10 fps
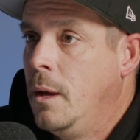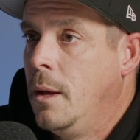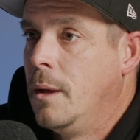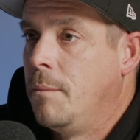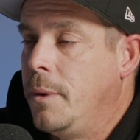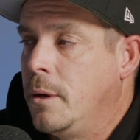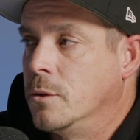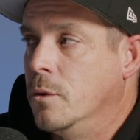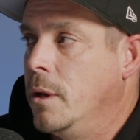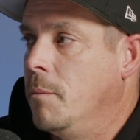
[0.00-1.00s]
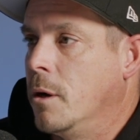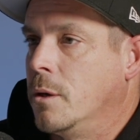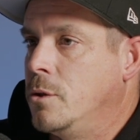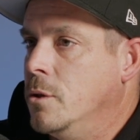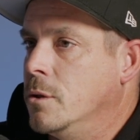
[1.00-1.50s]
mm. because all the
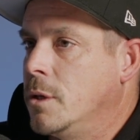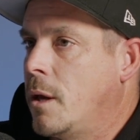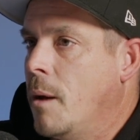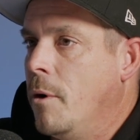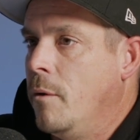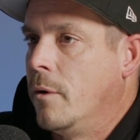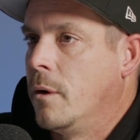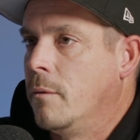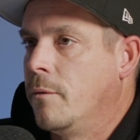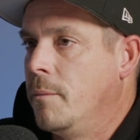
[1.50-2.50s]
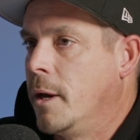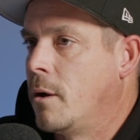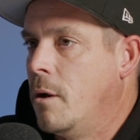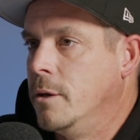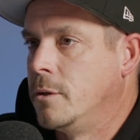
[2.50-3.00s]
American students had come over from their
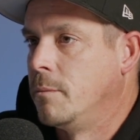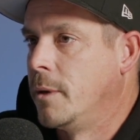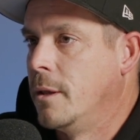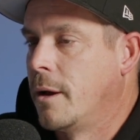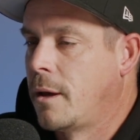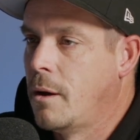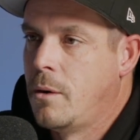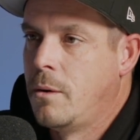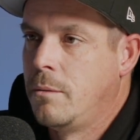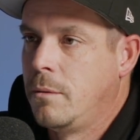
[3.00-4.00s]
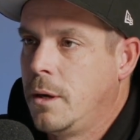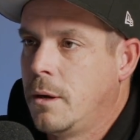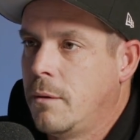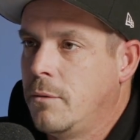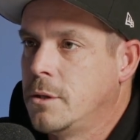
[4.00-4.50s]
college and been like, yo, we need
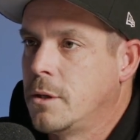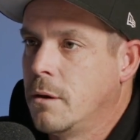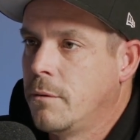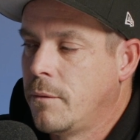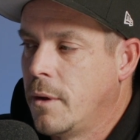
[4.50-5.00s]
to have this stuff.